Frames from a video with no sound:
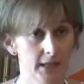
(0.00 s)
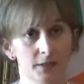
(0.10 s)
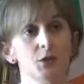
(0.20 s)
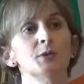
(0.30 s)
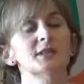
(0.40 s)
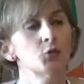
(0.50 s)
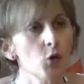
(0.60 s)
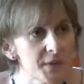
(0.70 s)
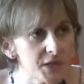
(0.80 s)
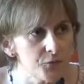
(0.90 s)
do its
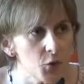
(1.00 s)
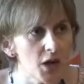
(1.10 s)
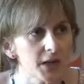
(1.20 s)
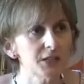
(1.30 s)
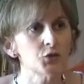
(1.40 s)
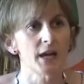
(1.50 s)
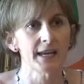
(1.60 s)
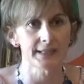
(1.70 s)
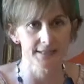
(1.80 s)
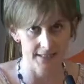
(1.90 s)
normative work and try and
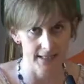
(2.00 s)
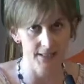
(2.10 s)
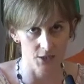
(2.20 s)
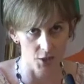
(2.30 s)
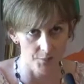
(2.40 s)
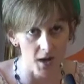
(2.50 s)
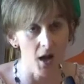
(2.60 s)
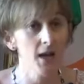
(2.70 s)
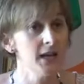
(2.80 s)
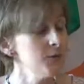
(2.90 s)
get states to
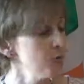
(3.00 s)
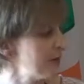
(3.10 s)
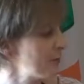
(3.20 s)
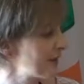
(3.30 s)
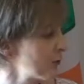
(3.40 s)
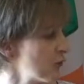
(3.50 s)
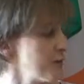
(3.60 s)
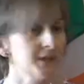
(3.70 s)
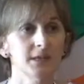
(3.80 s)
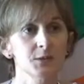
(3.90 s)
comply with
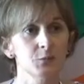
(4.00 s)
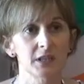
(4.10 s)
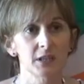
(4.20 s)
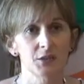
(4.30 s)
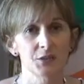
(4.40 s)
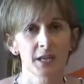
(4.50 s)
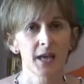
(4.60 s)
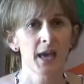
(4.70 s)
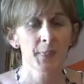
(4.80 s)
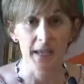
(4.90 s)
norms, and this would include
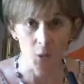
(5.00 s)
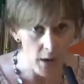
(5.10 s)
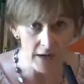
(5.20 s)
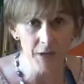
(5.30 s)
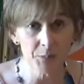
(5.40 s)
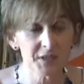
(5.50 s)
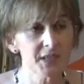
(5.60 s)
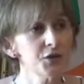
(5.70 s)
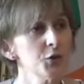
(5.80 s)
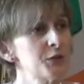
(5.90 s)
the inquiry
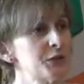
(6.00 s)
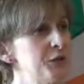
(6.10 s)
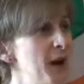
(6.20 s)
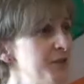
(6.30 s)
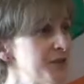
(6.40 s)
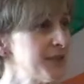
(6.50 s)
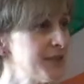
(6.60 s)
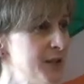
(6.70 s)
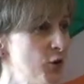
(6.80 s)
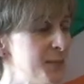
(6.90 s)
procedure, which you have under the
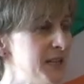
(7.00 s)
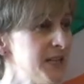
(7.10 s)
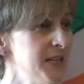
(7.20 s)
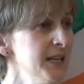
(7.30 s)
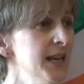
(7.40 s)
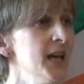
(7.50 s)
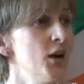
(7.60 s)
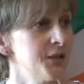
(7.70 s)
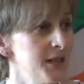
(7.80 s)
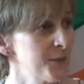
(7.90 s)
CRPD,
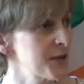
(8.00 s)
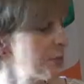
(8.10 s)
under the optional